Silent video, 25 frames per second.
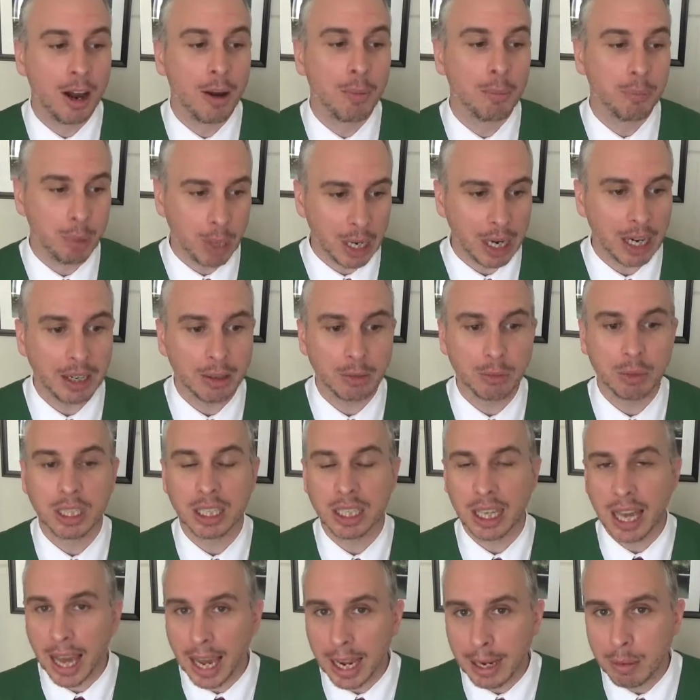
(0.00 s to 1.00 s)
but when
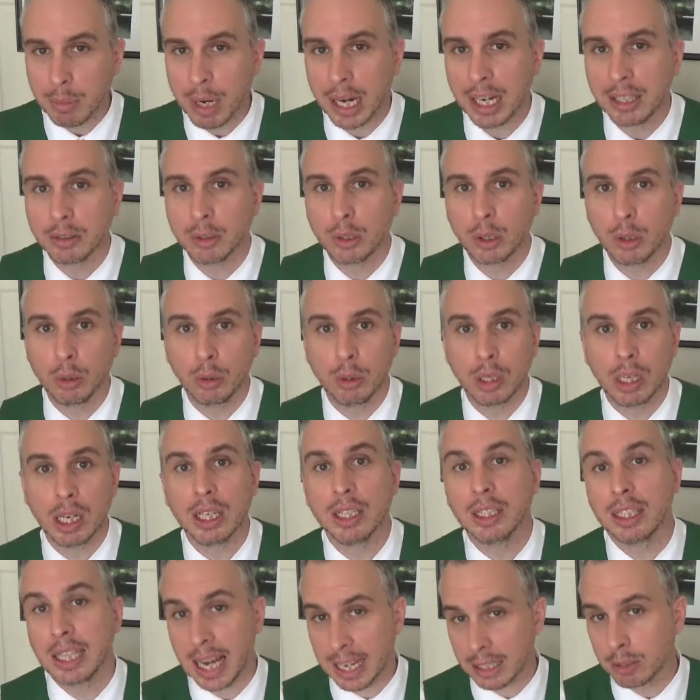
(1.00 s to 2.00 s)
it came down to it,
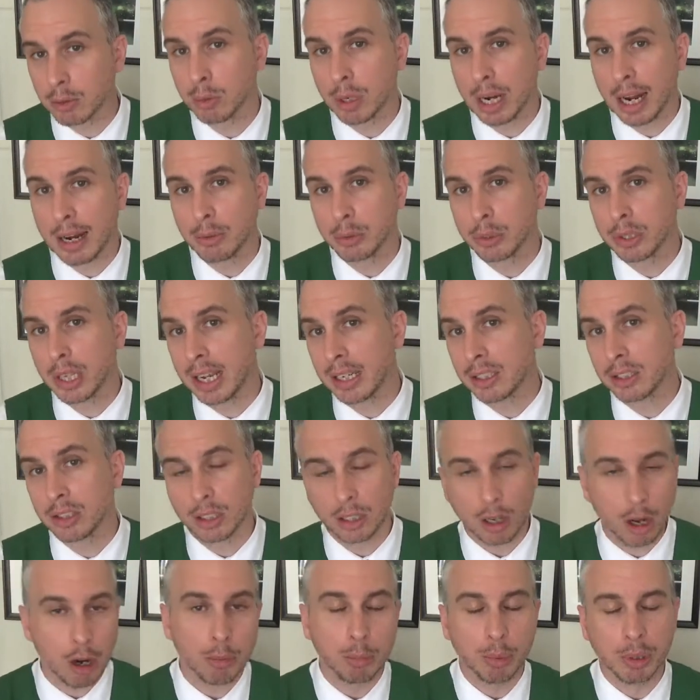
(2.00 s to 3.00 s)
that's what I was
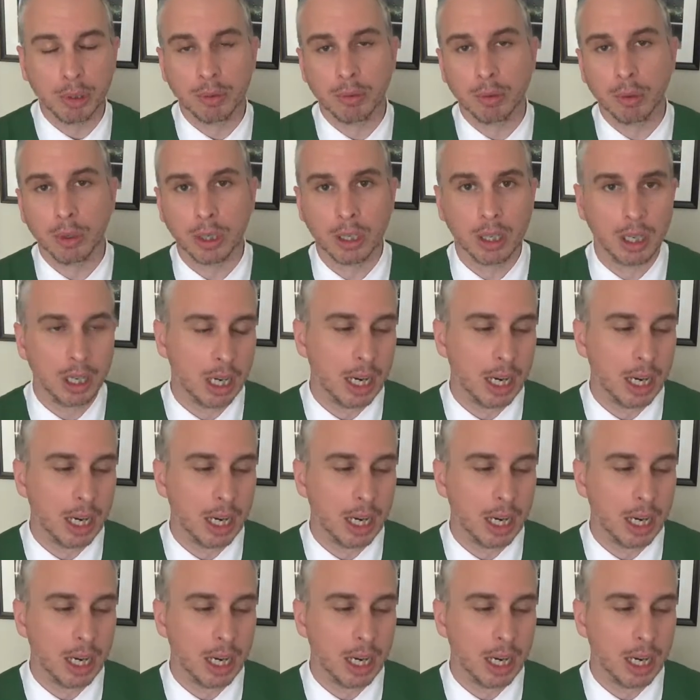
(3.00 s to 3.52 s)
actually hoping for.